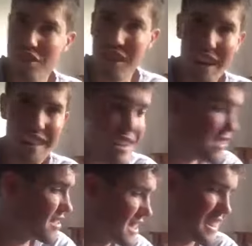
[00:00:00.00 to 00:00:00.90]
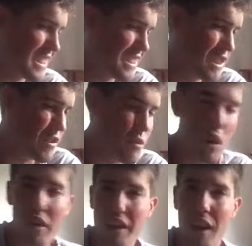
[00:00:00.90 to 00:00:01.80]
I literally
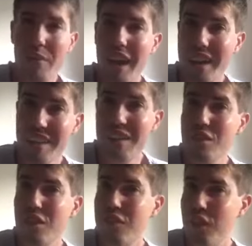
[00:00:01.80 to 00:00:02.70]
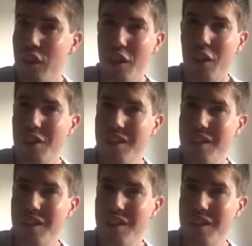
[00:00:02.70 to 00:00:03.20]
woke up and accidentally took a photo.